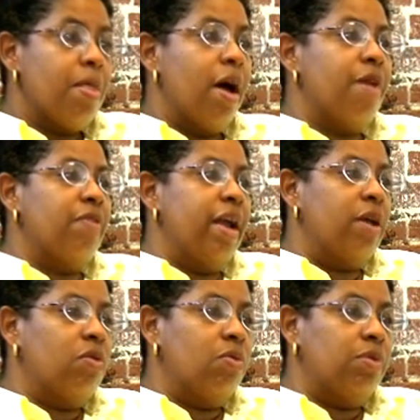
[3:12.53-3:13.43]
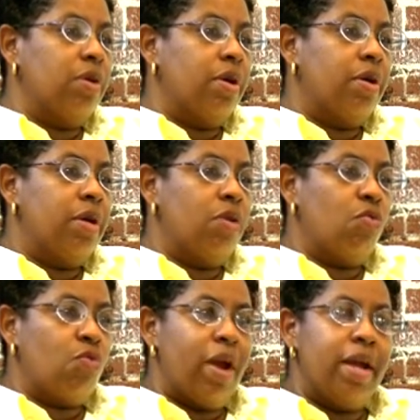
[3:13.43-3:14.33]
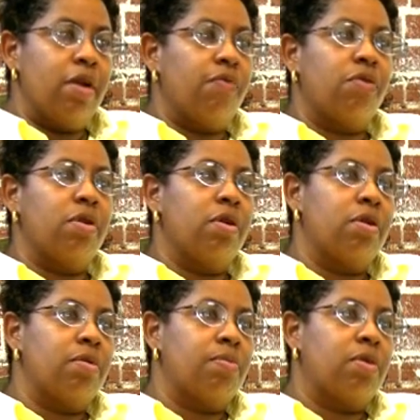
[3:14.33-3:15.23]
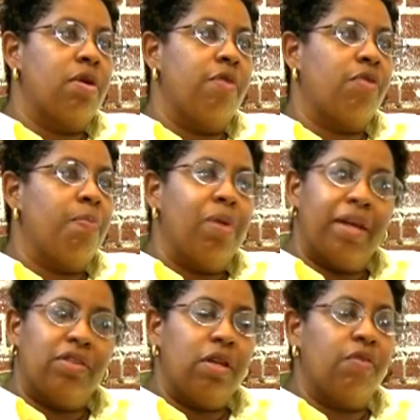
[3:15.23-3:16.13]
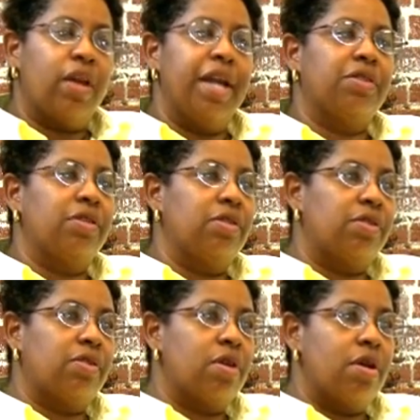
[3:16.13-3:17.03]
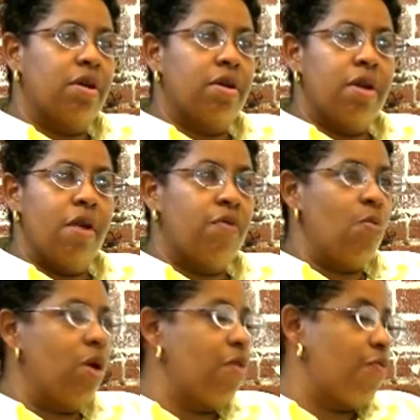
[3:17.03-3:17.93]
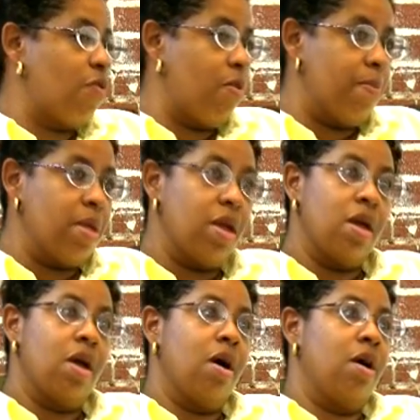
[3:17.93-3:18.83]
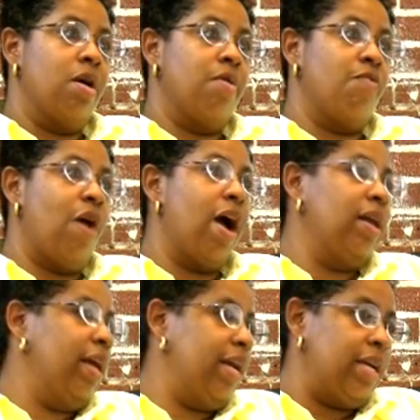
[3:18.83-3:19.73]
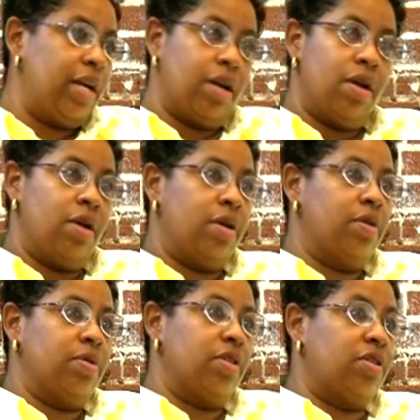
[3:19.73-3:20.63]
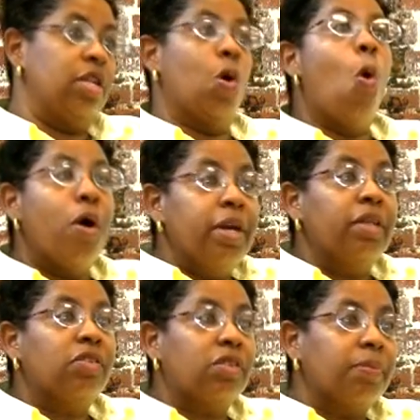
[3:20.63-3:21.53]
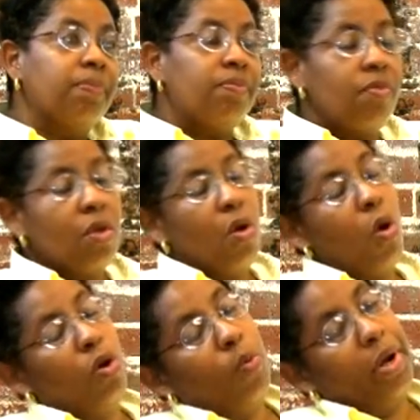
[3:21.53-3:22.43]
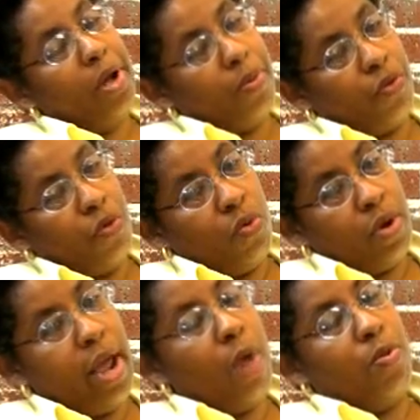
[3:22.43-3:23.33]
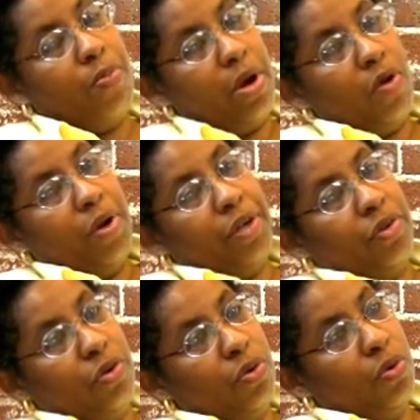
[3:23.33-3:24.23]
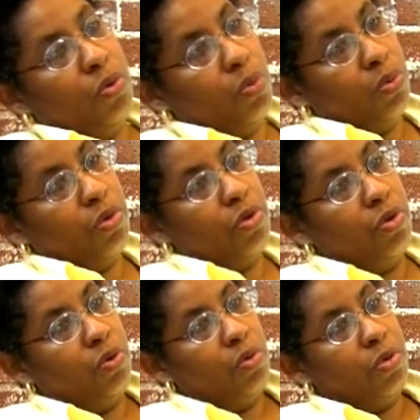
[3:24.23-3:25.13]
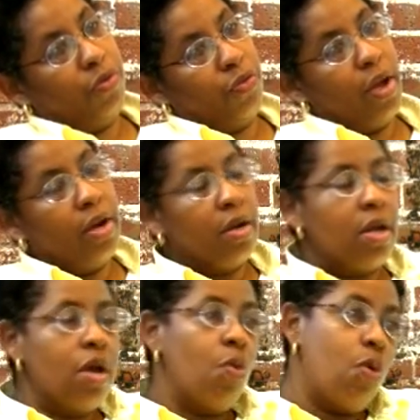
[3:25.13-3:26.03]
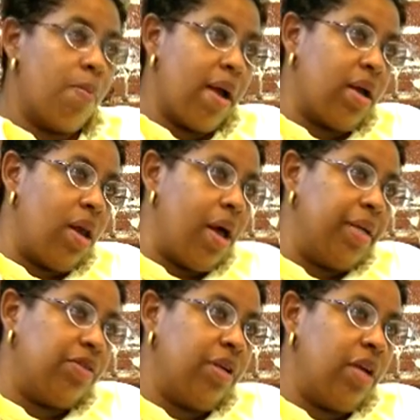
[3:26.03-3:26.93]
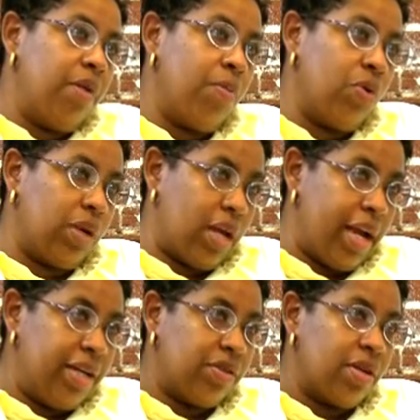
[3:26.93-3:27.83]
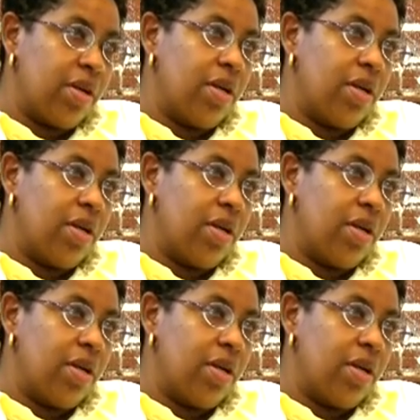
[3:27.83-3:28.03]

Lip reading: I've handled an array of complexity of cases, everywhere from violating a city ordinance all the way up through now preparing to defend one of my clients in a murder case